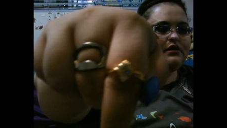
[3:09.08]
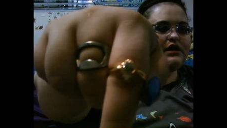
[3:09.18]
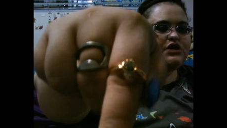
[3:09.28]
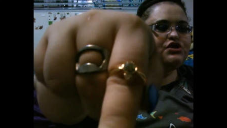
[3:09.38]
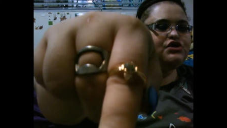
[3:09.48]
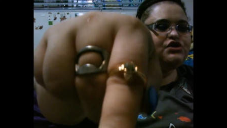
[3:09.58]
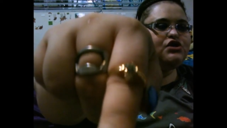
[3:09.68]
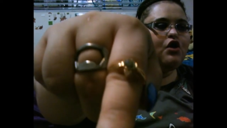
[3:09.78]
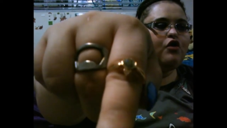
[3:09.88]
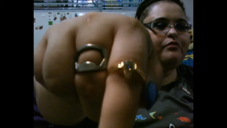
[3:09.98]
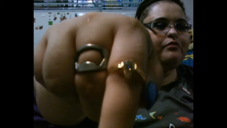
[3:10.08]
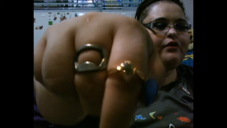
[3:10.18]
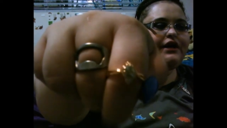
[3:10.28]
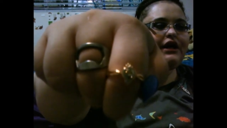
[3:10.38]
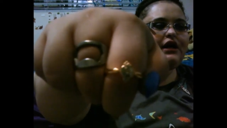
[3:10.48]
It is so
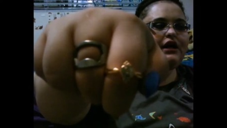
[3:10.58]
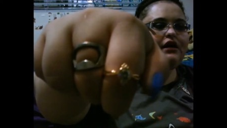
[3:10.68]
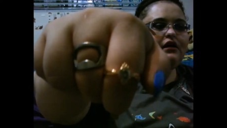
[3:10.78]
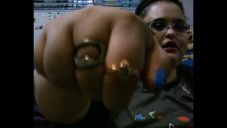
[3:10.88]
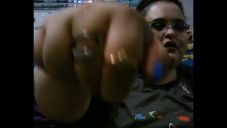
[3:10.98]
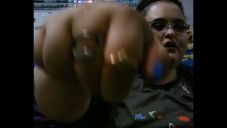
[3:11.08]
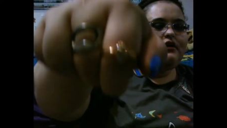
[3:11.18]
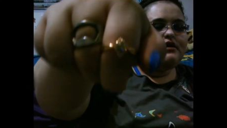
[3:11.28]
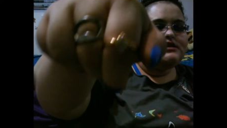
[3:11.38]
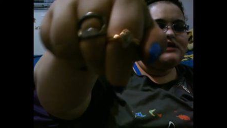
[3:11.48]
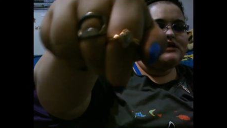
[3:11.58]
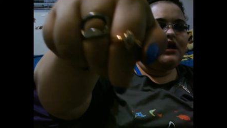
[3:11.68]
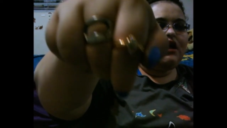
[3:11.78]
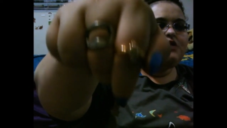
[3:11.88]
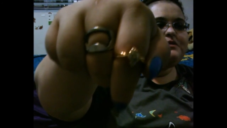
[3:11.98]
pretty. It's not
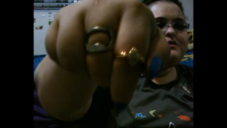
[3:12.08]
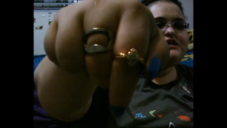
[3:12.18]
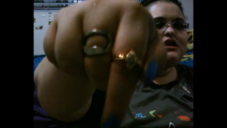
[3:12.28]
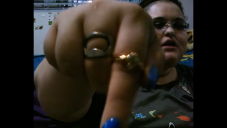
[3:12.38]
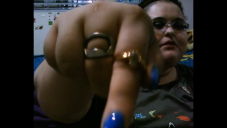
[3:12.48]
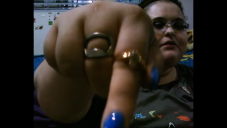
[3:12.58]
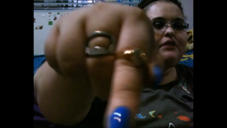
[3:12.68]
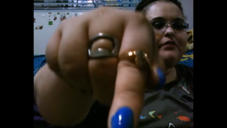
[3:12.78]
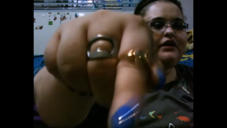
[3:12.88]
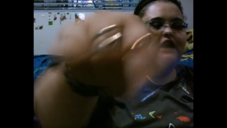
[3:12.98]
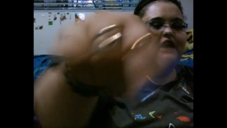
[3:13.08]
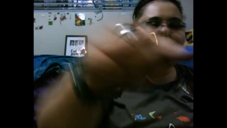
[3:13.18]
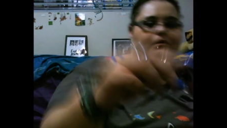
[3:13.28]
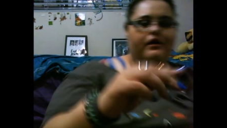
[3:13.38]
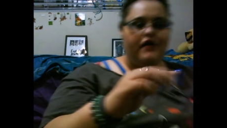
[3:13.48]
100% coming up on
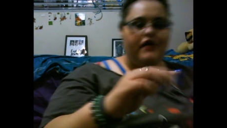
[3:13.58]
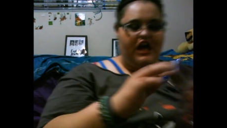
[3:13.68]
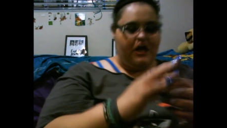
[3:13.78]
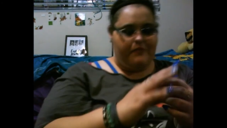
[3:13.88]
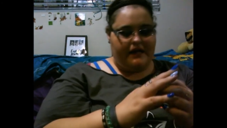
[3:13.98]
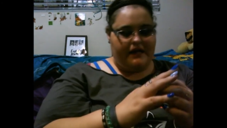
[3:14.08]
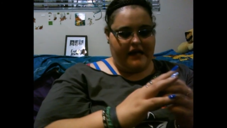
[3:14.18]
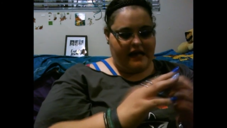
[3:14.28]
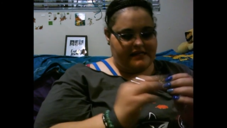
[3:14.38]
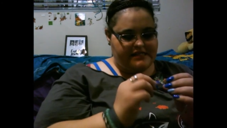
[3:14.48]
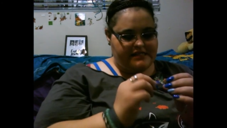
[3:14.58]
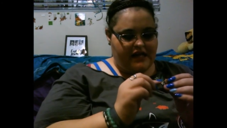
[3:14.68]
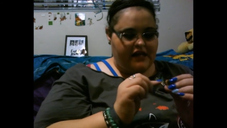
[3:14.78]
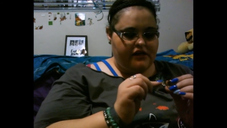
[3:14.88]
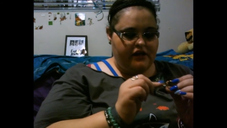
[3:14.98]
camera, but it has
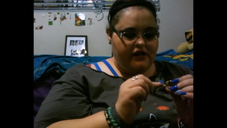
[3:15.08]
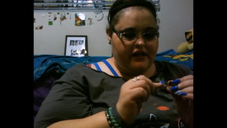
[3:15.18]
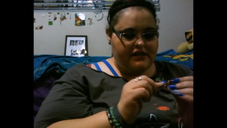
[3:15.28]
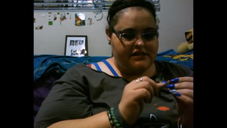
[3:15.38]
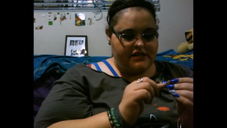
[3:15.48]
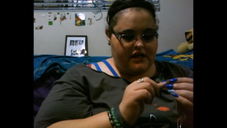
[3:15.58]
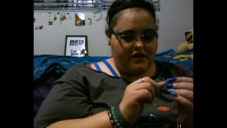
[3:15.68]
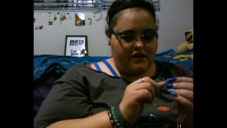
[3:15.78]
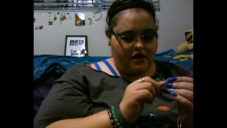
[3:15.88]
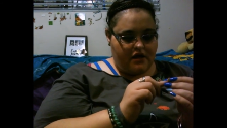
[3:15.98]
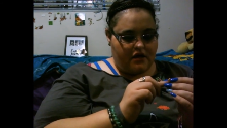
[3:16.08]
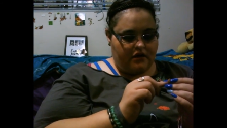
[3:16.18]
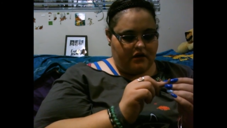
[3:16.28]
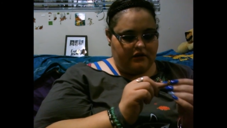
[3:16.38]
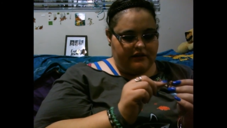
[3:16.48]
kind of like this like
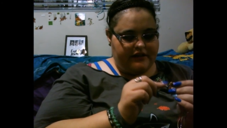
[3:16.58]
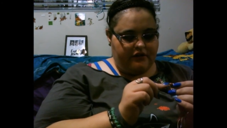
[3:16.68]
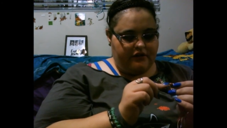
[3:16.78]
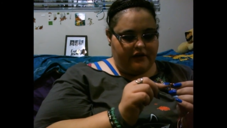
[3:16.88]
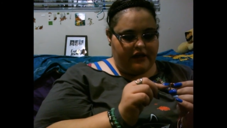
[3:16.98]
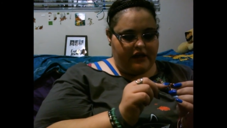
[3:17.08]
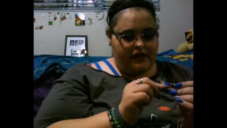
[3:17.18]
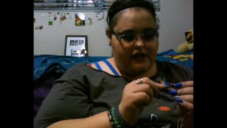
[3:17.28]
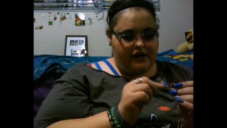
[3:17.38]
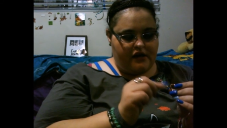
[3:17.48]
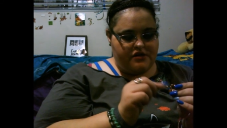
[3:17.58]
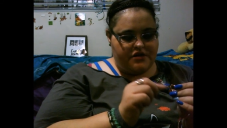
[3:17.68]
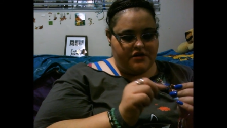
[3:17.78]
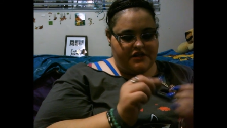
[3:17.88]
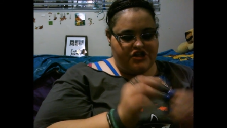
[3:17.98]
glittery under
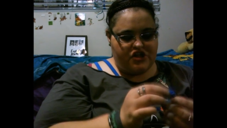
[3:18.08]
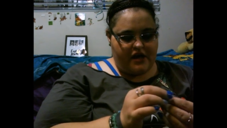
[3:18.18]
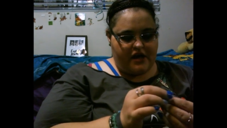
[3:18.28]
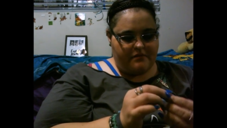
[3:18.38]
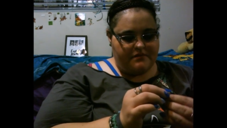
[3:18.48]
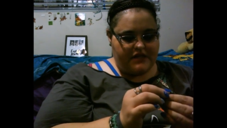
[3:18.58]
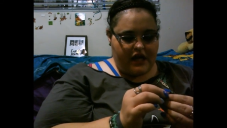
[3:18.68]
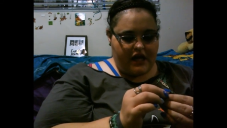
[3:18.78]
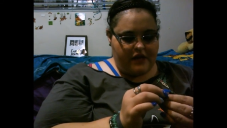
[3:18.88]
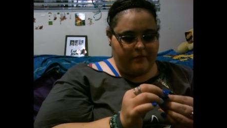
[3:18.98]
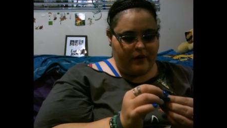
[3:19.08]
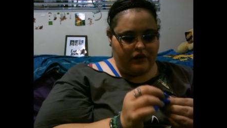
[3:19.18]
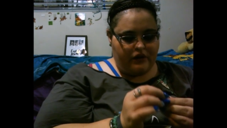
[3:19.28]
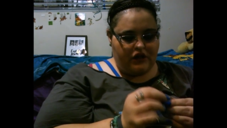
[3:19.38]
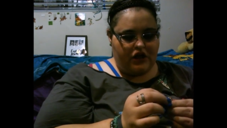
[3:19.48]
the gem type
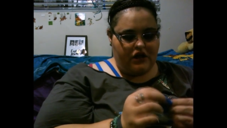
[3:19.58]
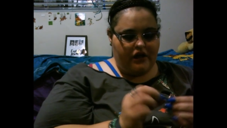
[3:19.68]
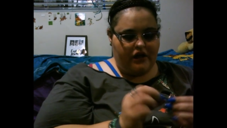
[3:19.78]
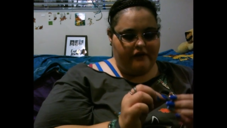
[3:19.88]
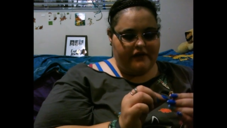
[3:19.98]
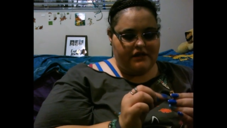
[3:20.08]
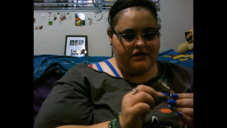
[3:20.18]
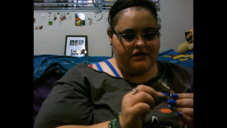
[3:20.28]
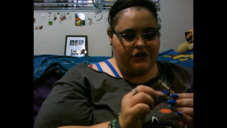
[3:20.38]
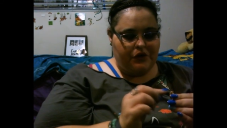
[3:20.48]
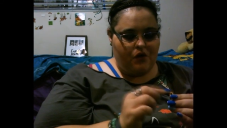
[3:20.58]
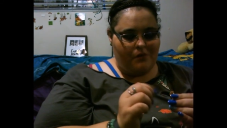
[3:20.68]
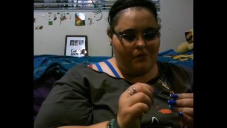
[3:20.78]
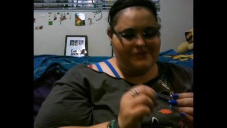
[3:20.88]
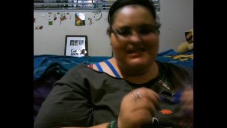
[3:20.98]
look and then two
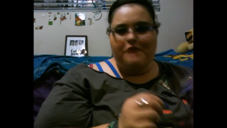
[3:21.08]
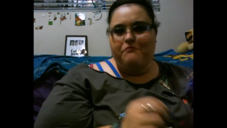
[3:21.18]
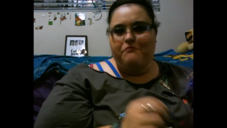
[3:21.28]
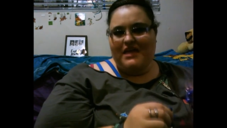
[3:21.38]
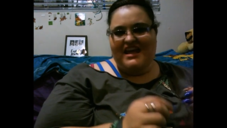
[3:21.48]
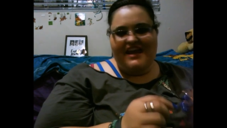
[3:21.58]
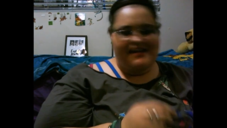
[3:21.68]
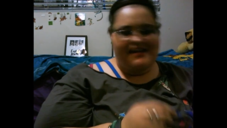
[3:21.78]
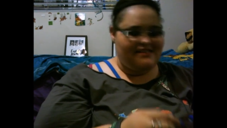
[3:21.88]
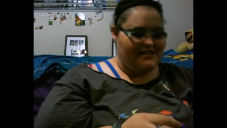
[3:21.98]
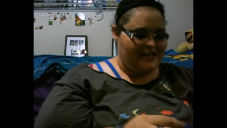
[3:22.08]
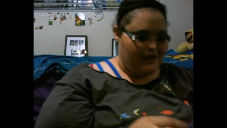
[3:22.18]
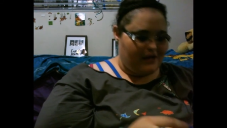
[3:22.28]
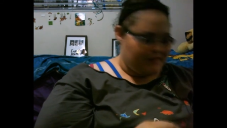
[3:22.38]
almost like Mickey heads on top